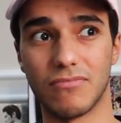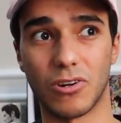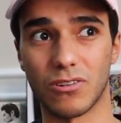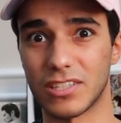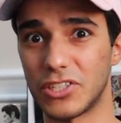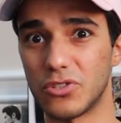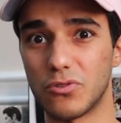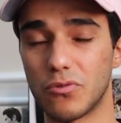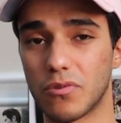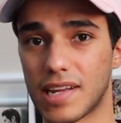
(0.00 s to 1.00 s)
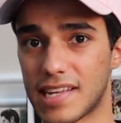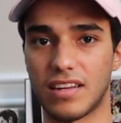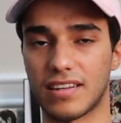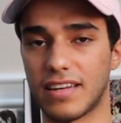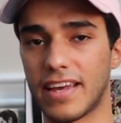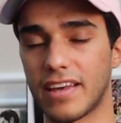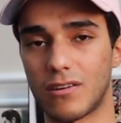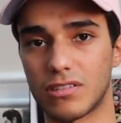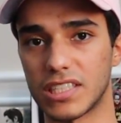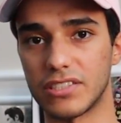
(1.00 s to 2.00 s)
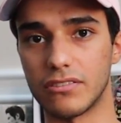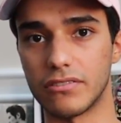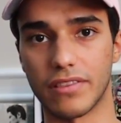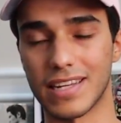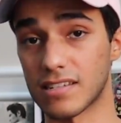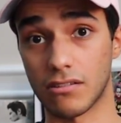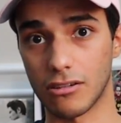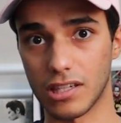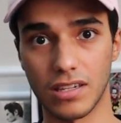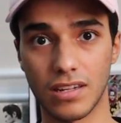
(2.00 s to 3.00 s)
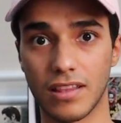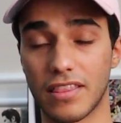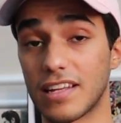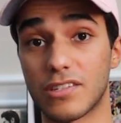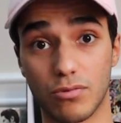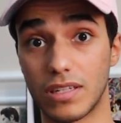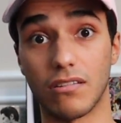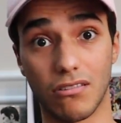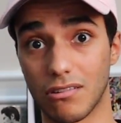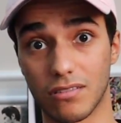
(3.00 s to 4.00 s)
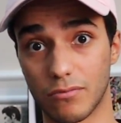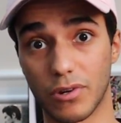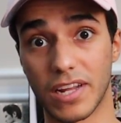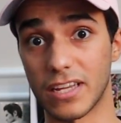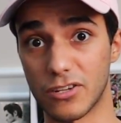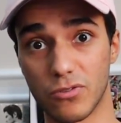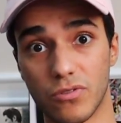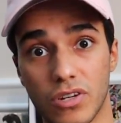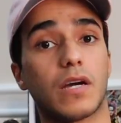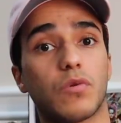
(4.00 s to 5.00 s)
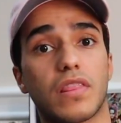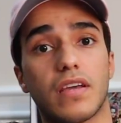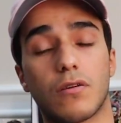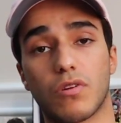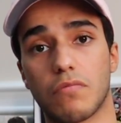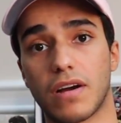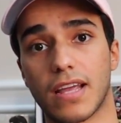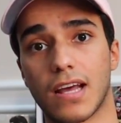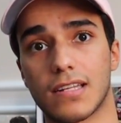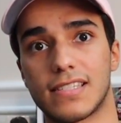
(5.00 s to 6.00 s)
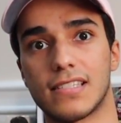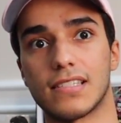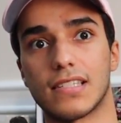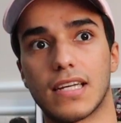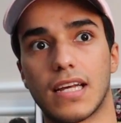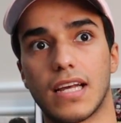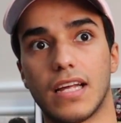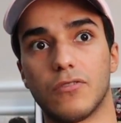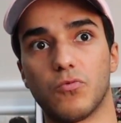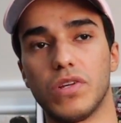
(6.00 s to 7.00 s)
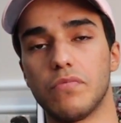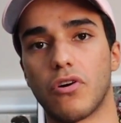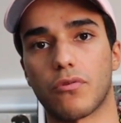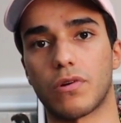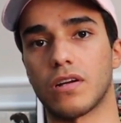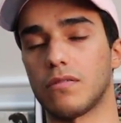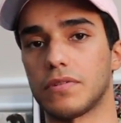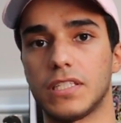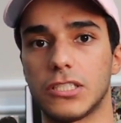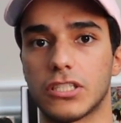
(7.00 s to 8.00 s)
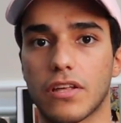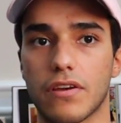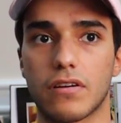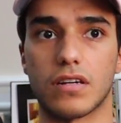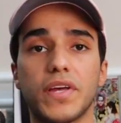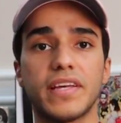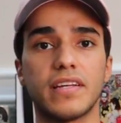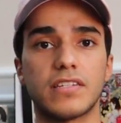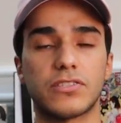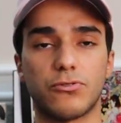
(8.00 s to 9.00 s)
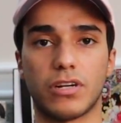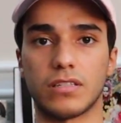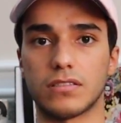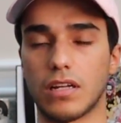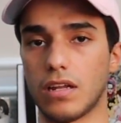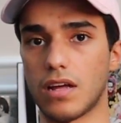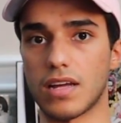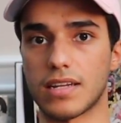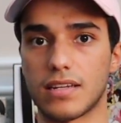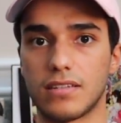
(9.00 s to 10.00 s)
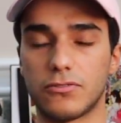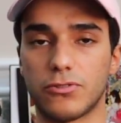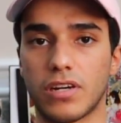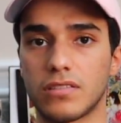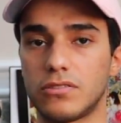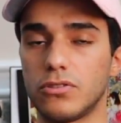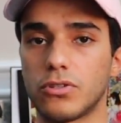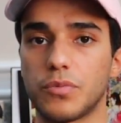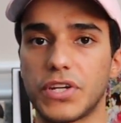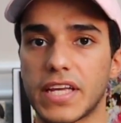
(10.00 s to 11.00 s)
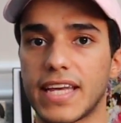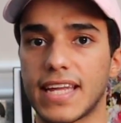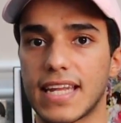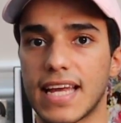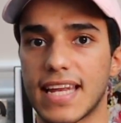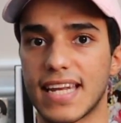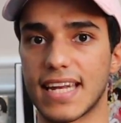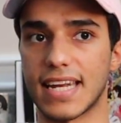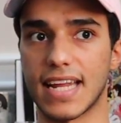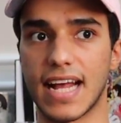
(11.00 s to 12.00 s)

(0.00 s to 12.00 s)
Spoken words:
only knew like hey, how are you? That's all. That's really all what I knew. I went there with my cousin and we both were helping each other. We struggled a lot trying to communicate and